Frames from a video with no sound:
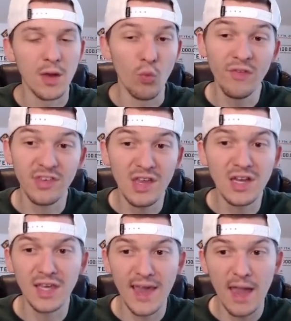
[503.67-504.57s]
We've seen
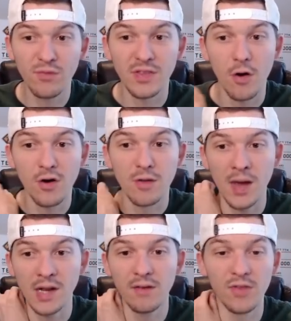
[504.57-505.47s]
in games that are
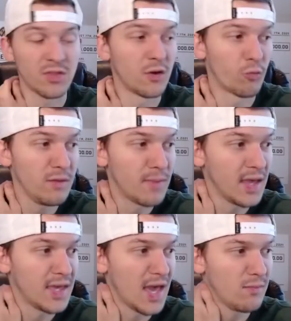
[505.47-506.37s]
competitive, like the Green
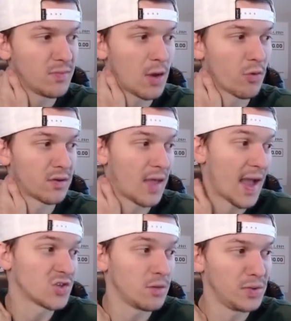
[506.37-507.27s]
Bay game, they were
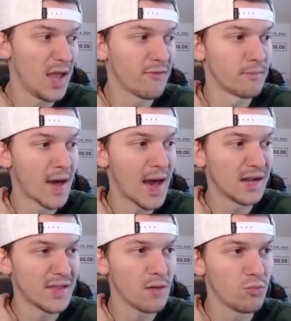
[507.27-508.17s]
actually playing from behind
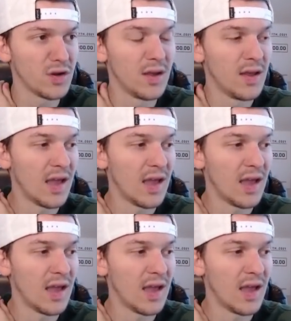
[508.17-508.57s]
in that one.